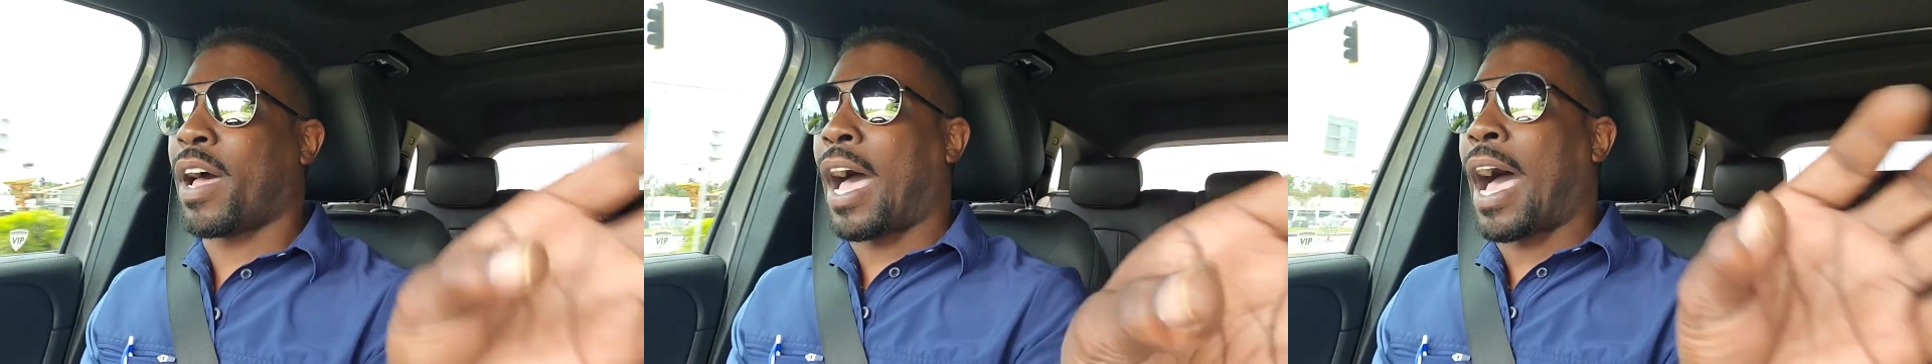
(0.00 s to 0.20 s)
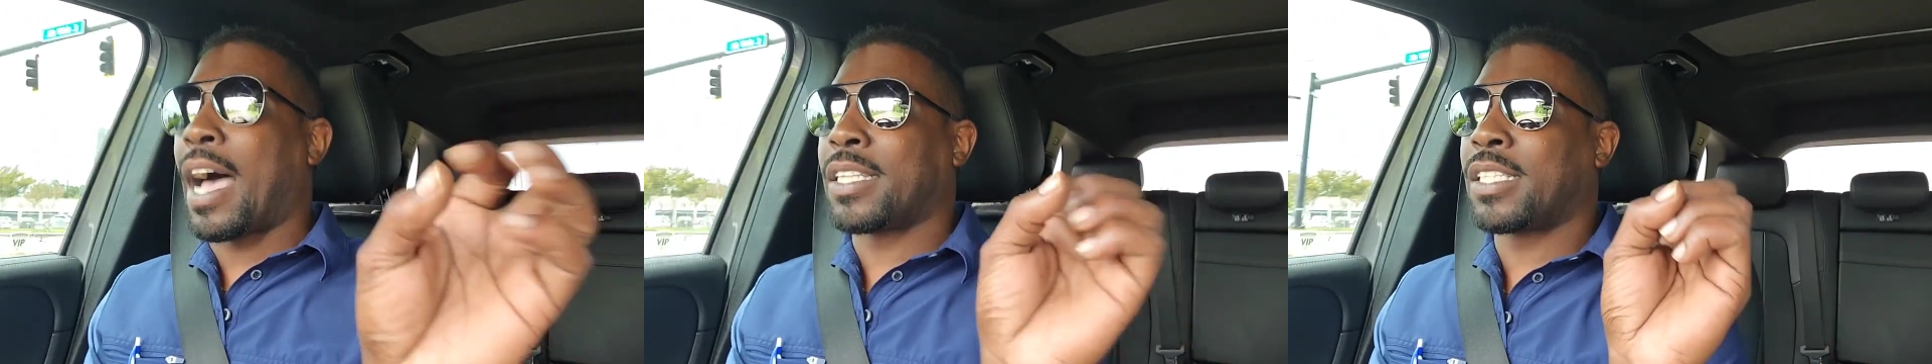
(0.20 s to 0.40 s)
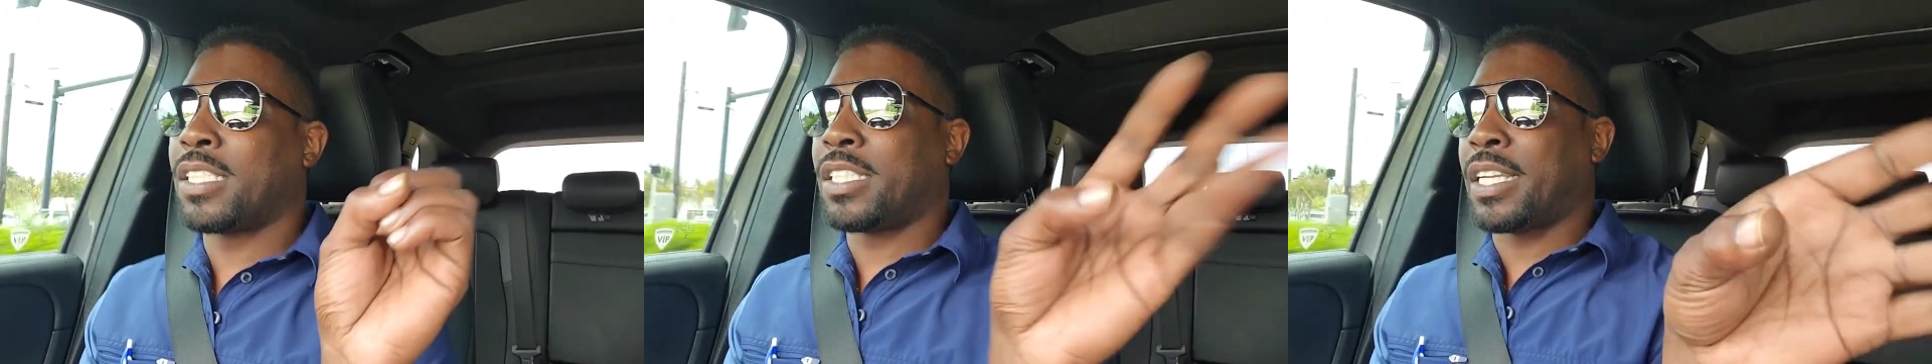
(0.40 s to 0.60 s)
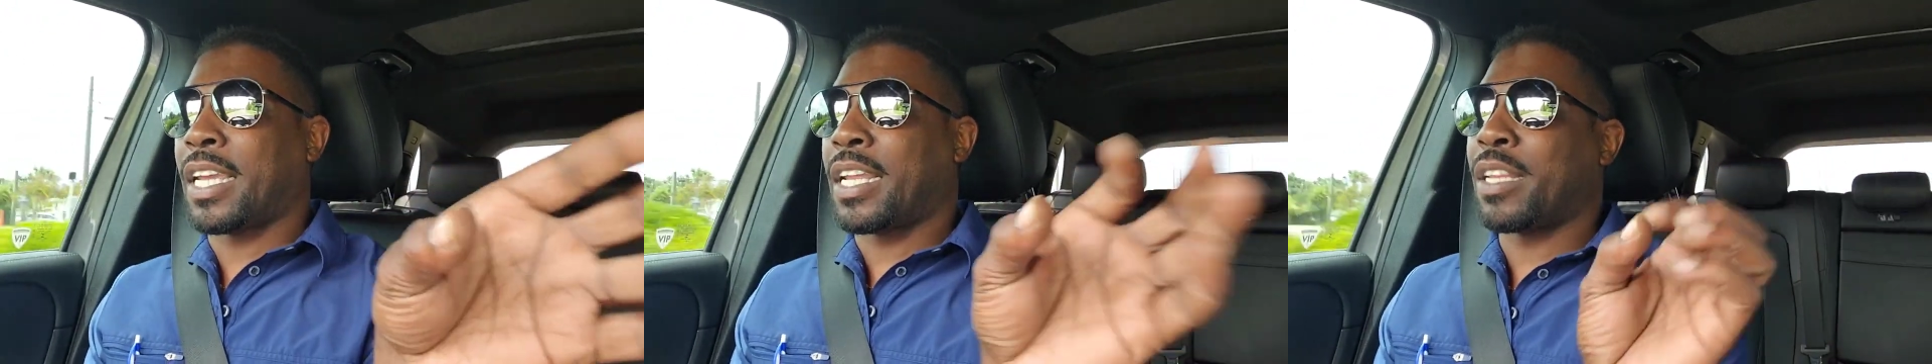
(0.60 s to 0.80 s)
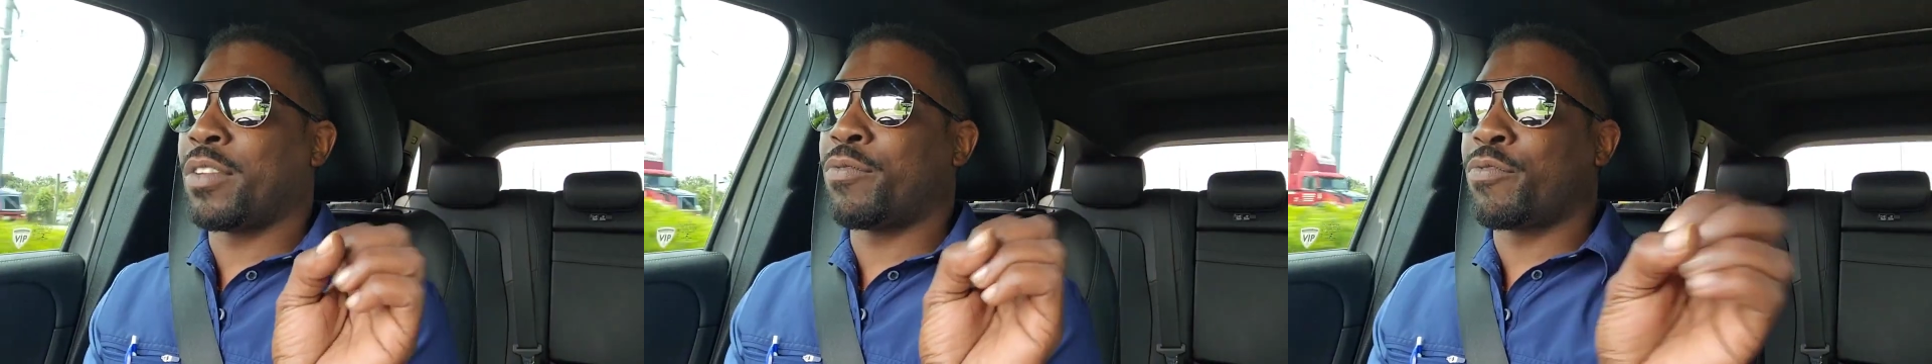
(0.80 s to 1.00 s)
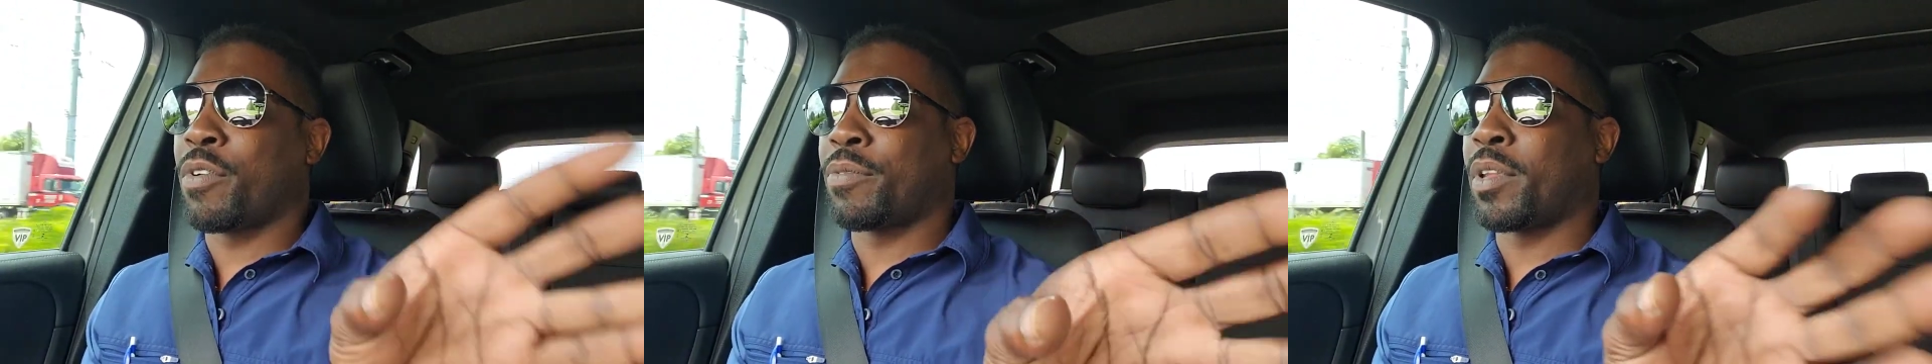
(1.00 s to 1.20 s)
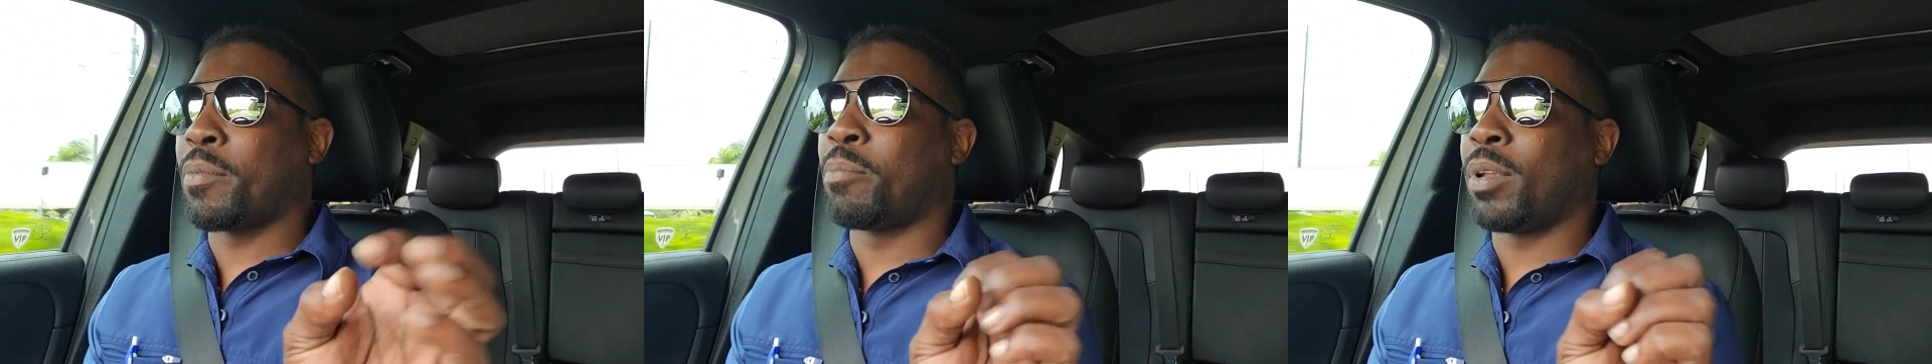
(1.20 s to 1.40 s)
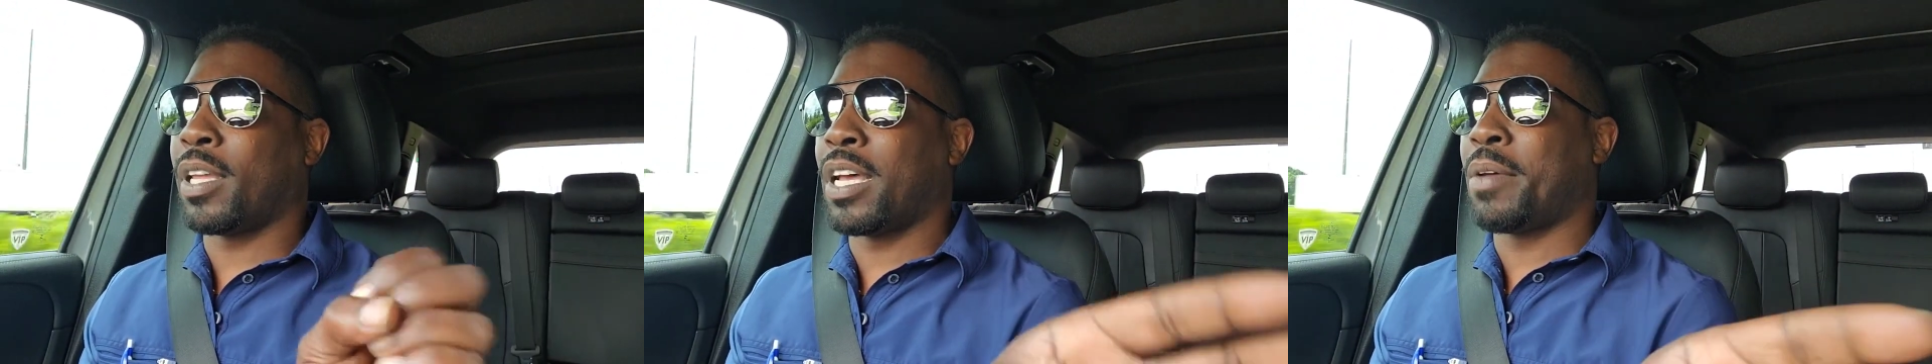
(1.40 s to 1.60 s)
oxygen from the
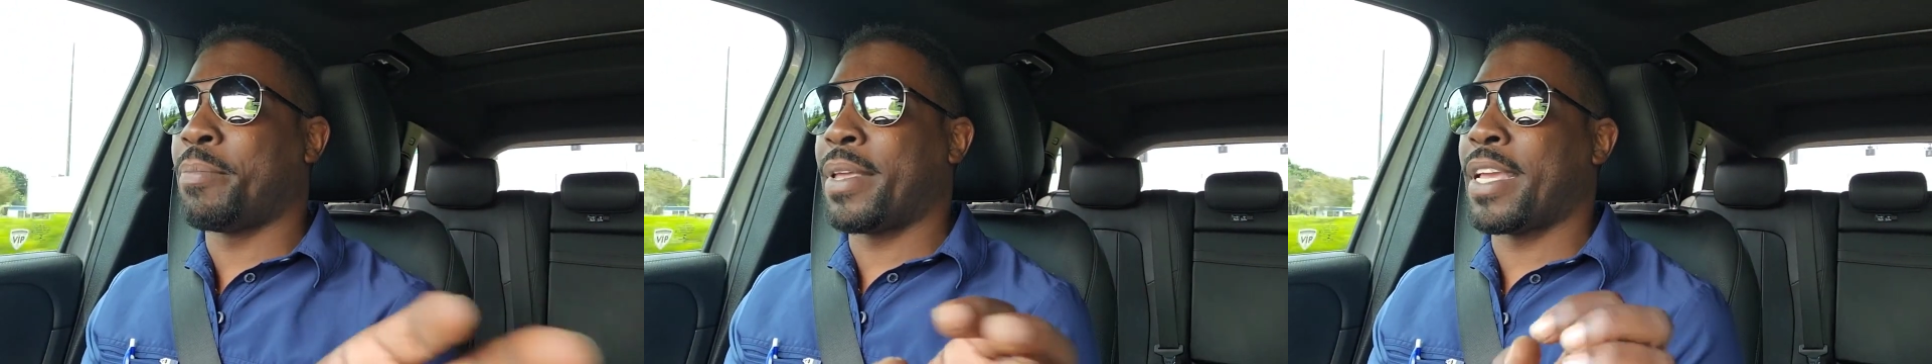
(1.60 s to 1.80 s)
blood